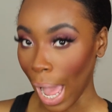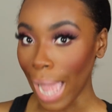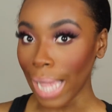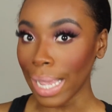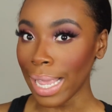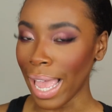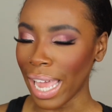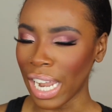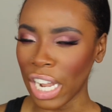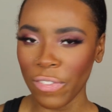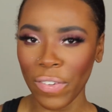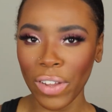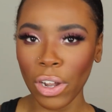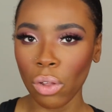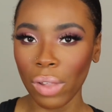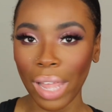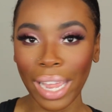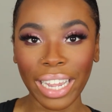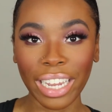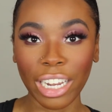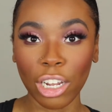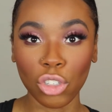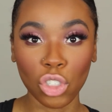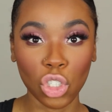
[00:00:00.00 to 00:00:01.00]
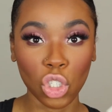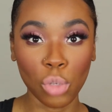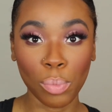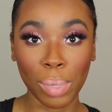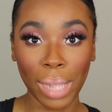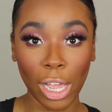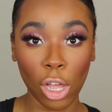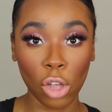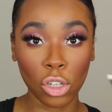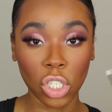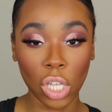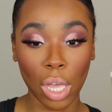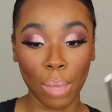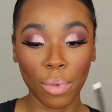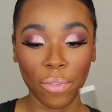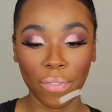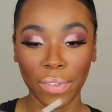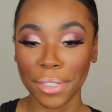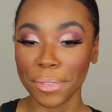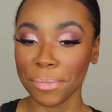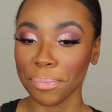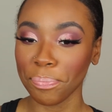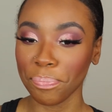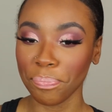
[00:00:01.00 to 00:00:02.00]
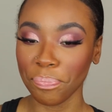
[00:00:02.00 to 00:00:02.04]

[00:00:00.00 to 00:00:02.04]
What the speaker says: Yeah, and if I don't like it, I'll just do black on top of it.